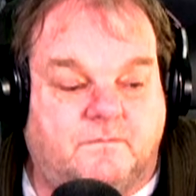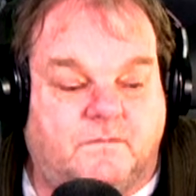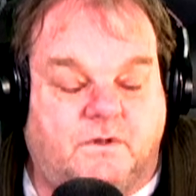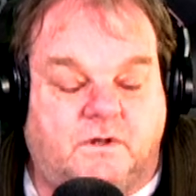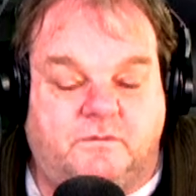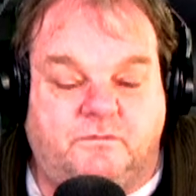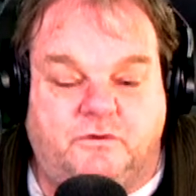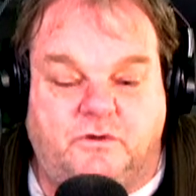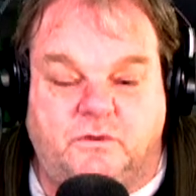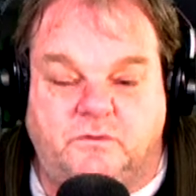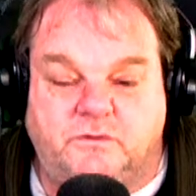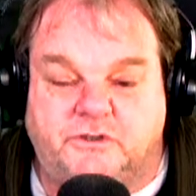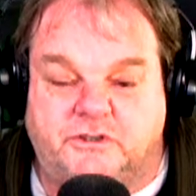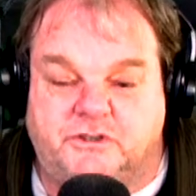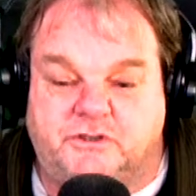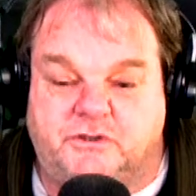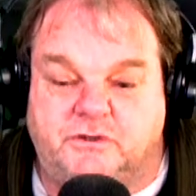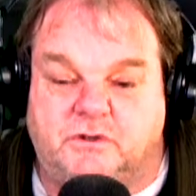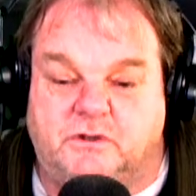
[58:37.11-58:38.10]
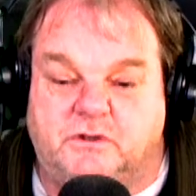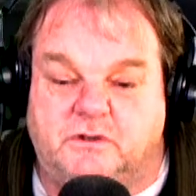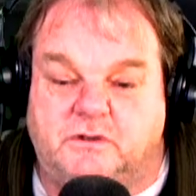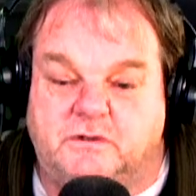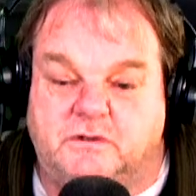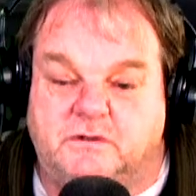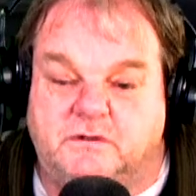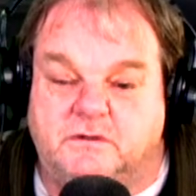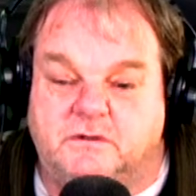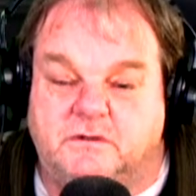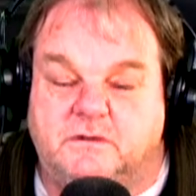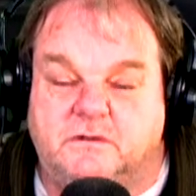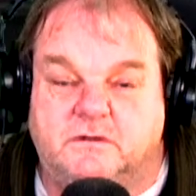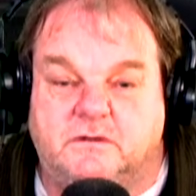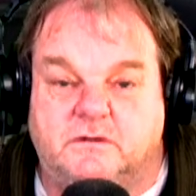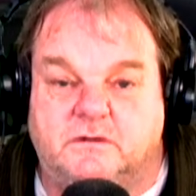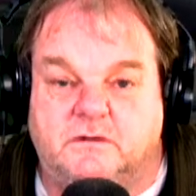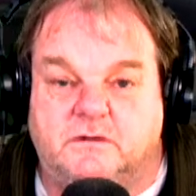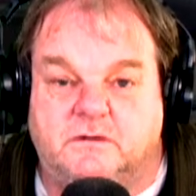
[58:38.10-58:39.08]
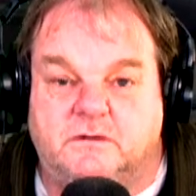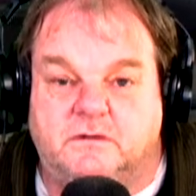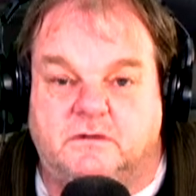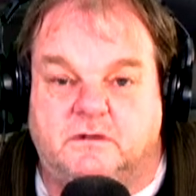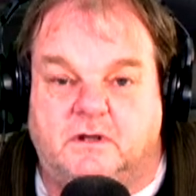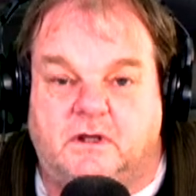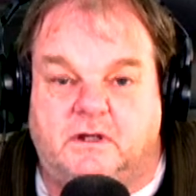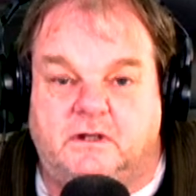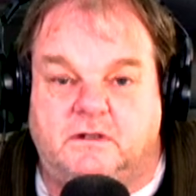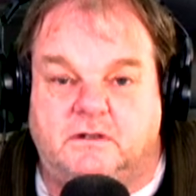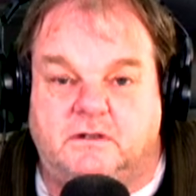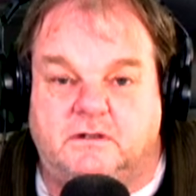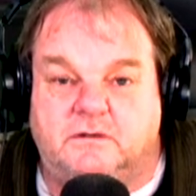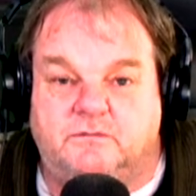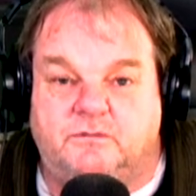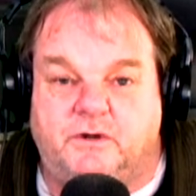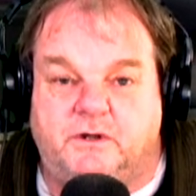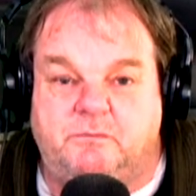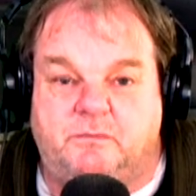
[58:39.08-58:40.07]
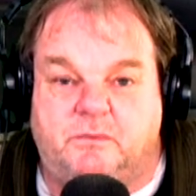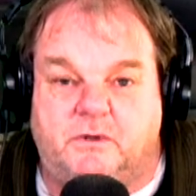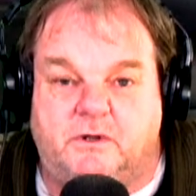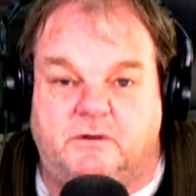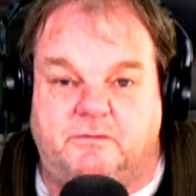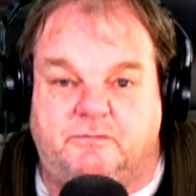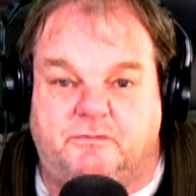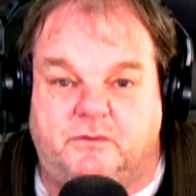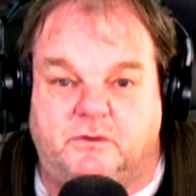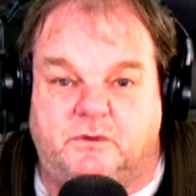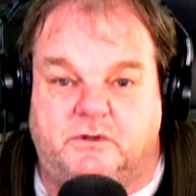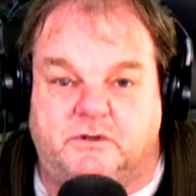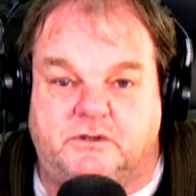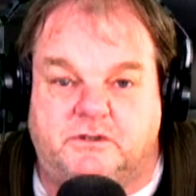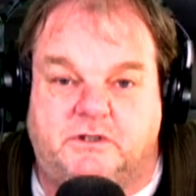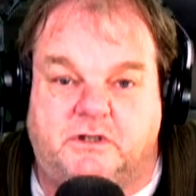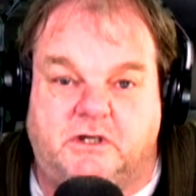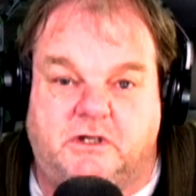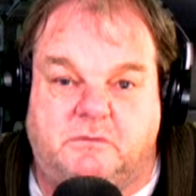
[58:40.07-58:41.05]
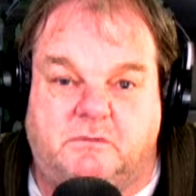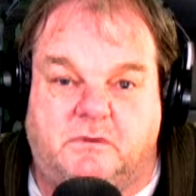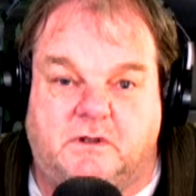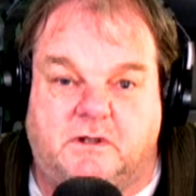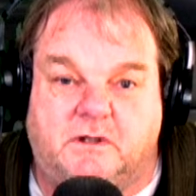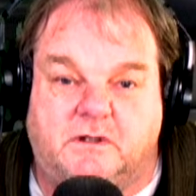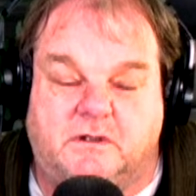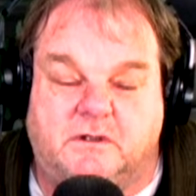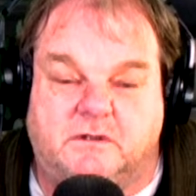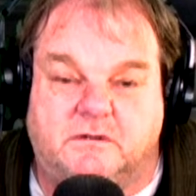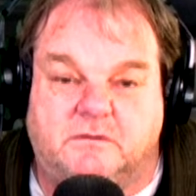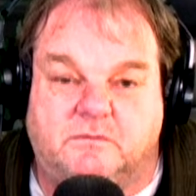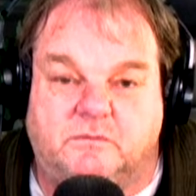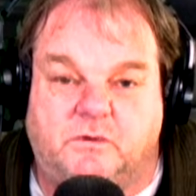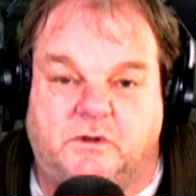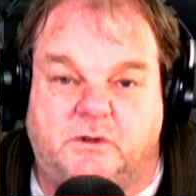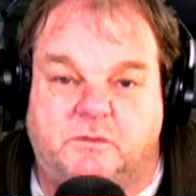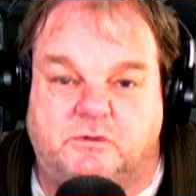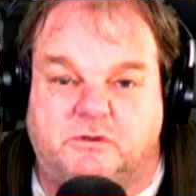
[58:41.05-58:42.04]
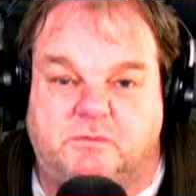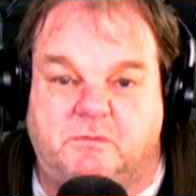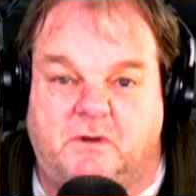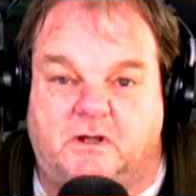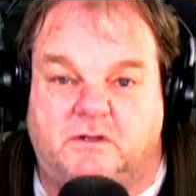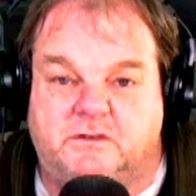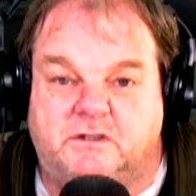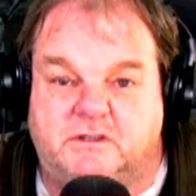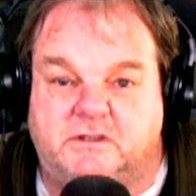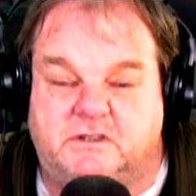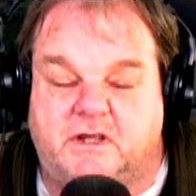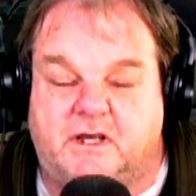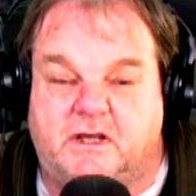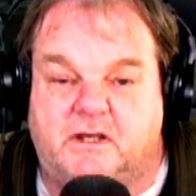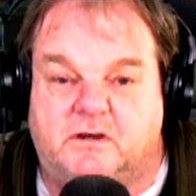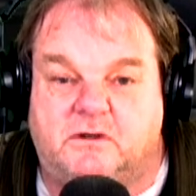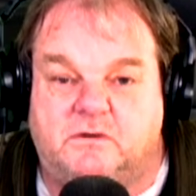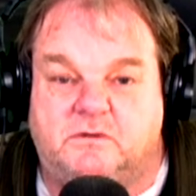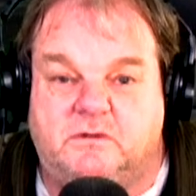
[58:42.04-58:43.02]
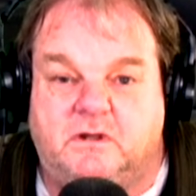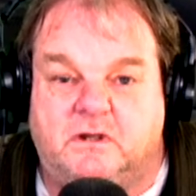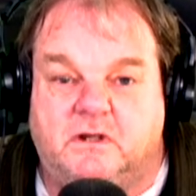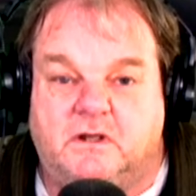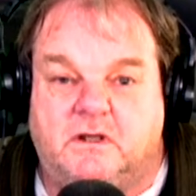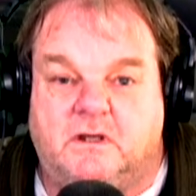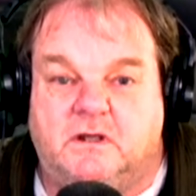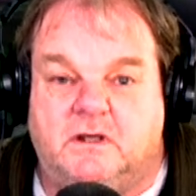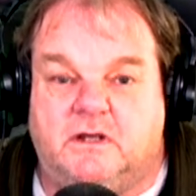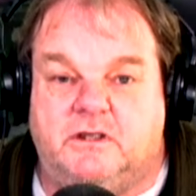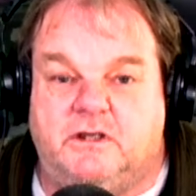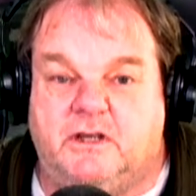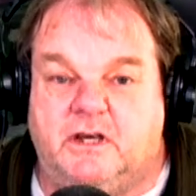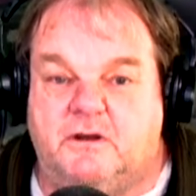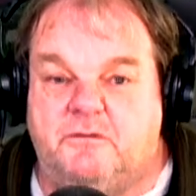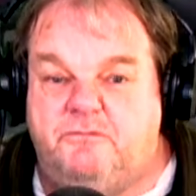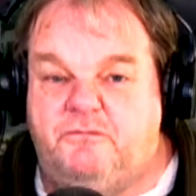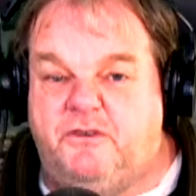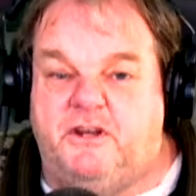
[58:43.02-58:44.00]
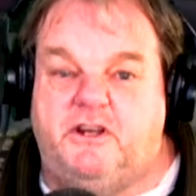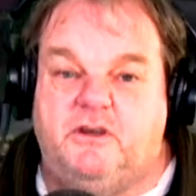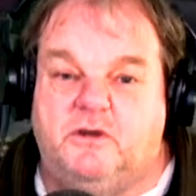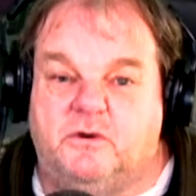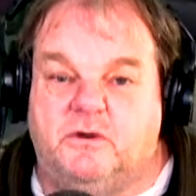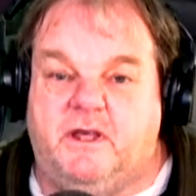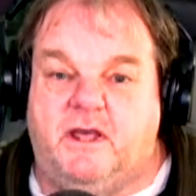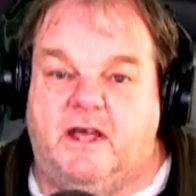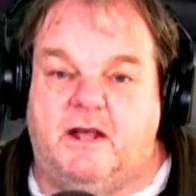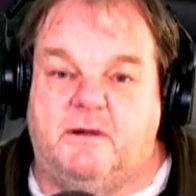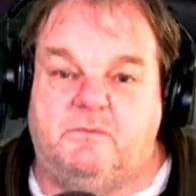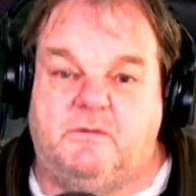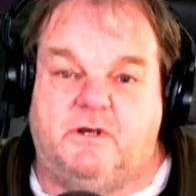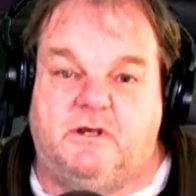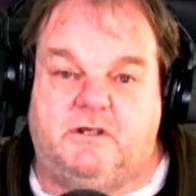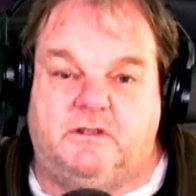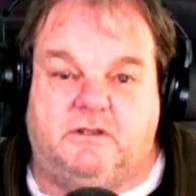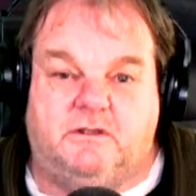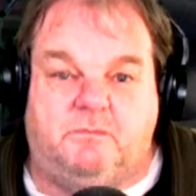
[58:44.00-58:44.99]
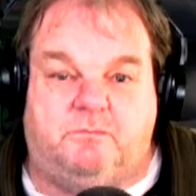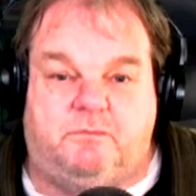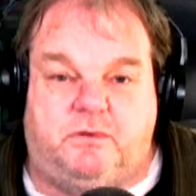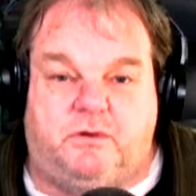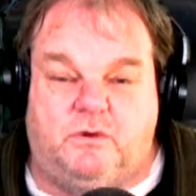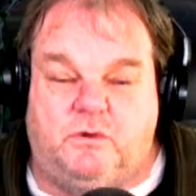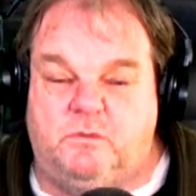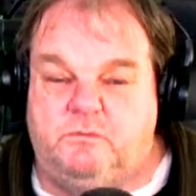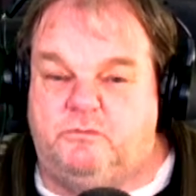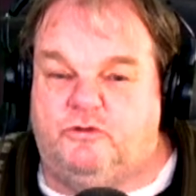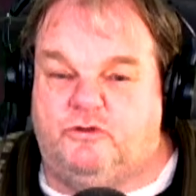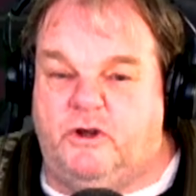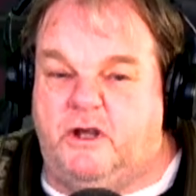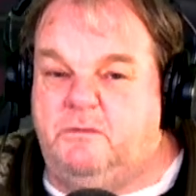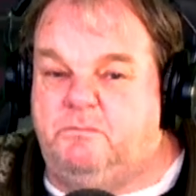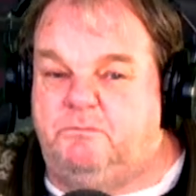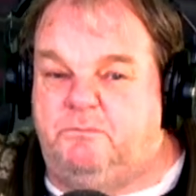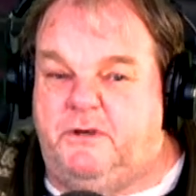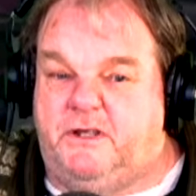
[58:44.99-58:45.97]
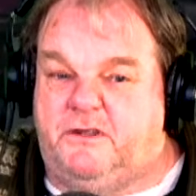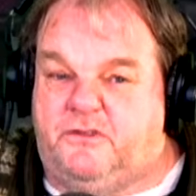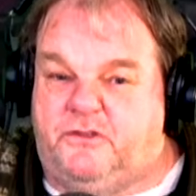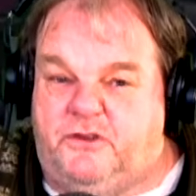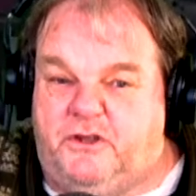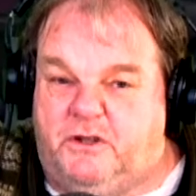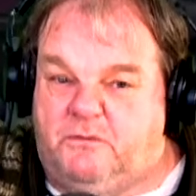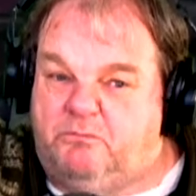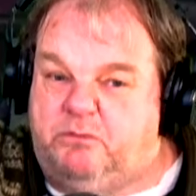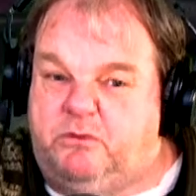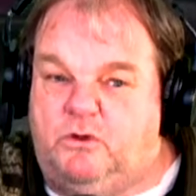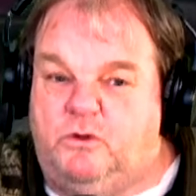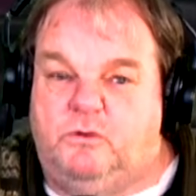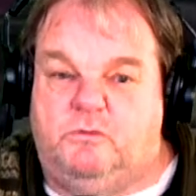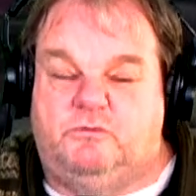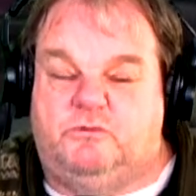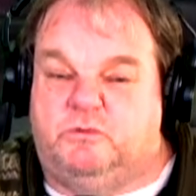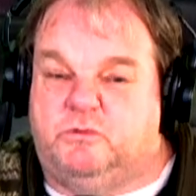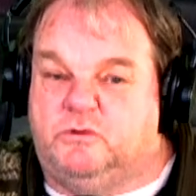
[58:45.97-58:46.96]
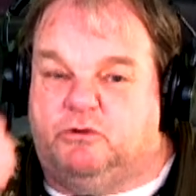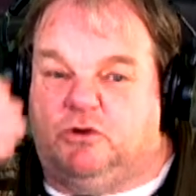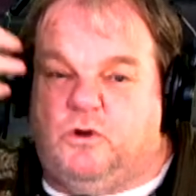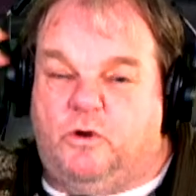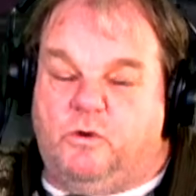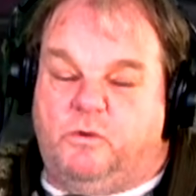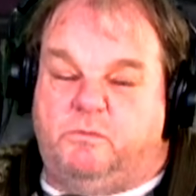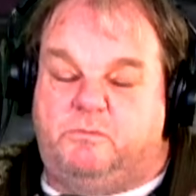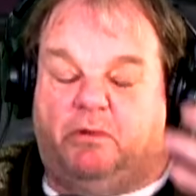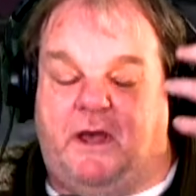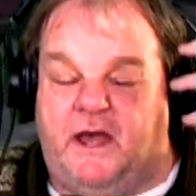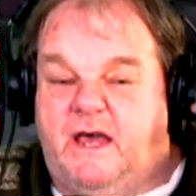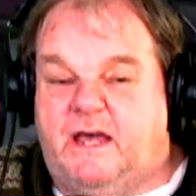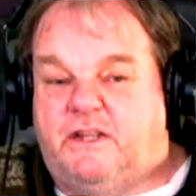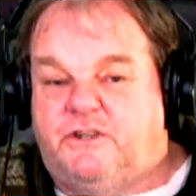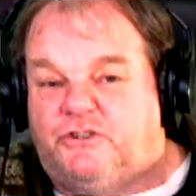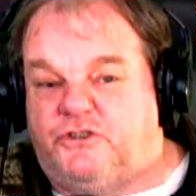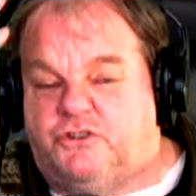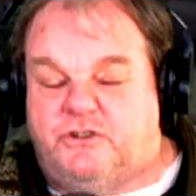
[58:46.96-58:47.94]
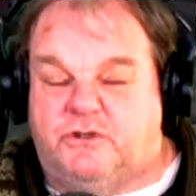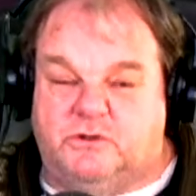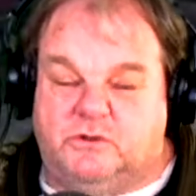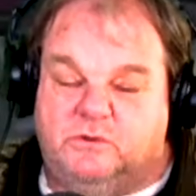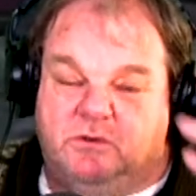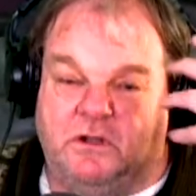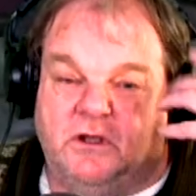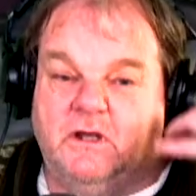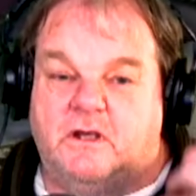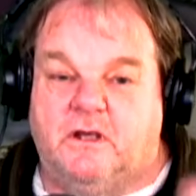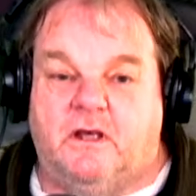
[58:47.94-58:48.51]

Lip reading: if you stood right by Fukushima when it was melting down, and you got a video camera, and the great big thick plumes were going past you,